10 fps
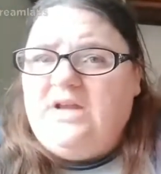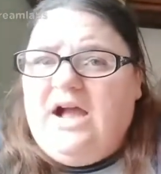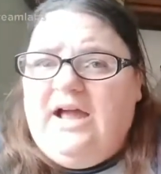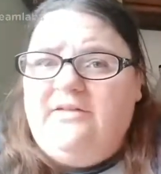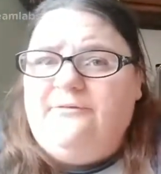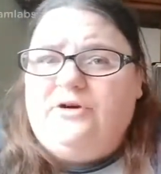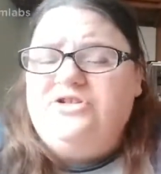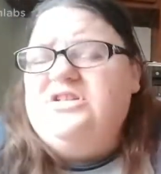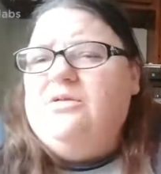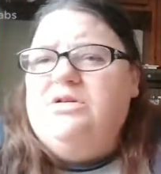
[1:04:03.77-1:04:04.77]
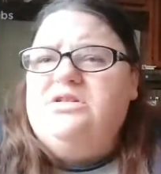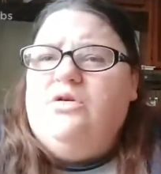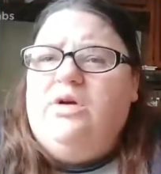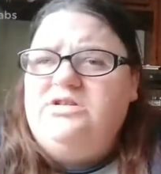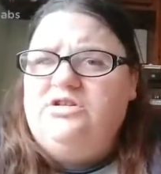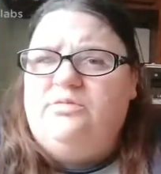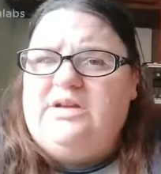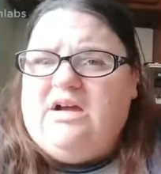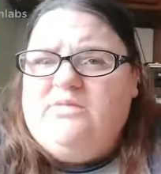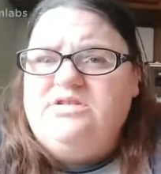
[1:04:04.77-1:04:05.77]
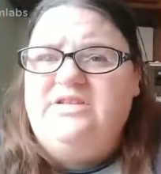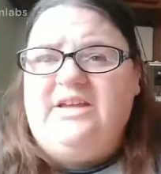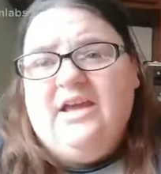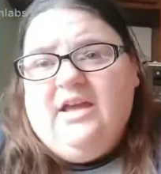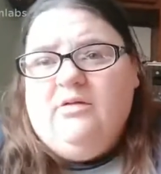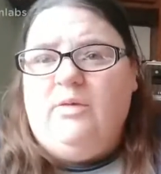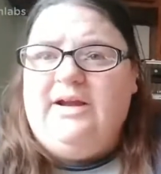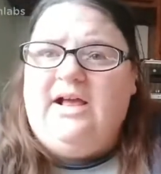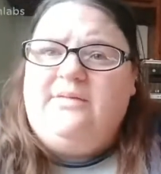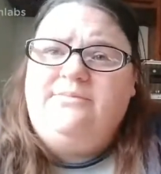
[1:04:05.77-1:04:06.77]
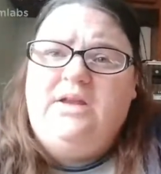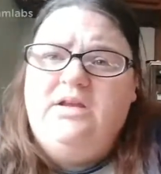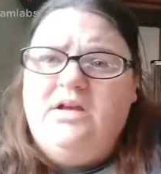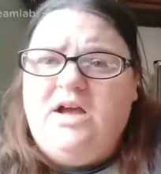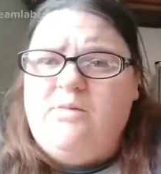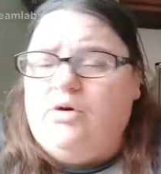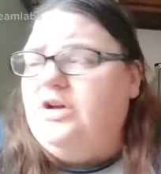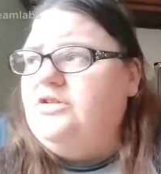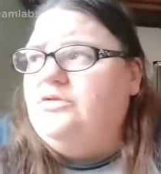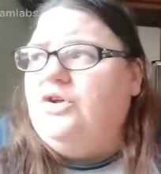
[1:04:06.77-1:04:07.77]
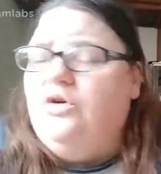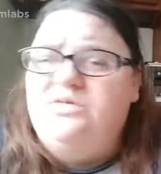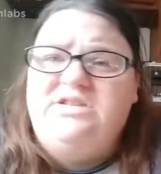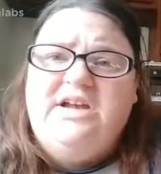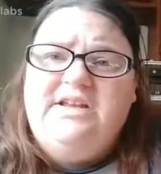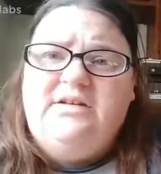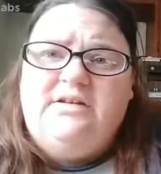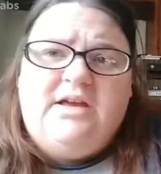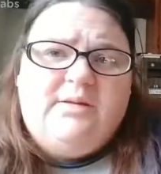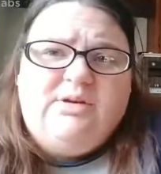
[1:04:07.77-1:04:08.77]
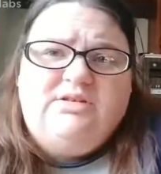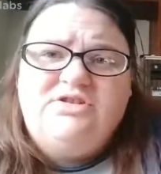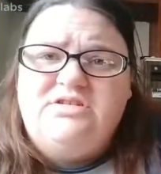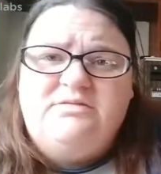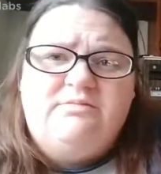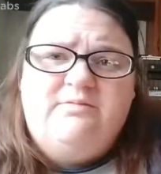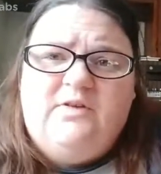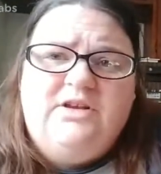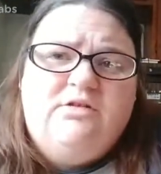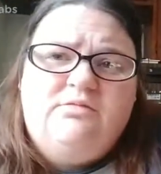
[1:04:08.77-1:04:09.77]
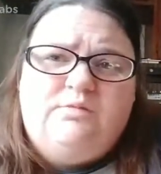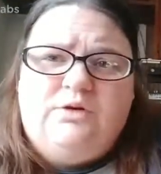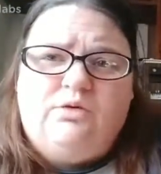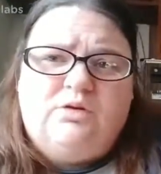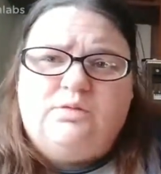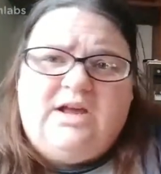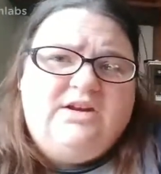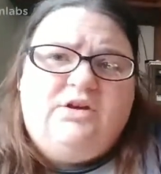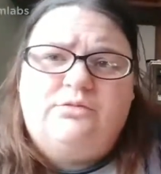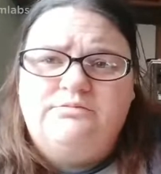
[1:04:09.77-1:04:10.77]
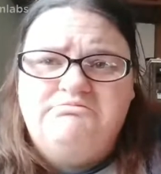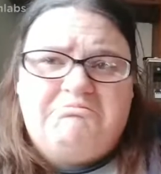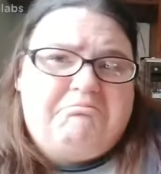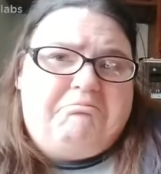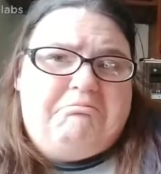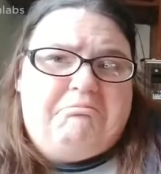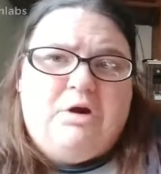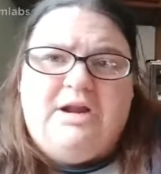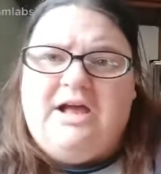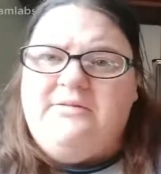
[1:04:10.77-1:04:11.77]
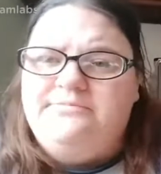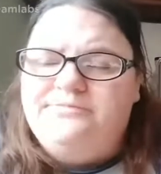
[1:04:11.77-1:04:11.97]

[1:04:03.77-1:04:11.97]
At first I wasn't going to, but now I'm just like, why not? I'm already doing the homesteading. I mean, just video record what I do. Why not?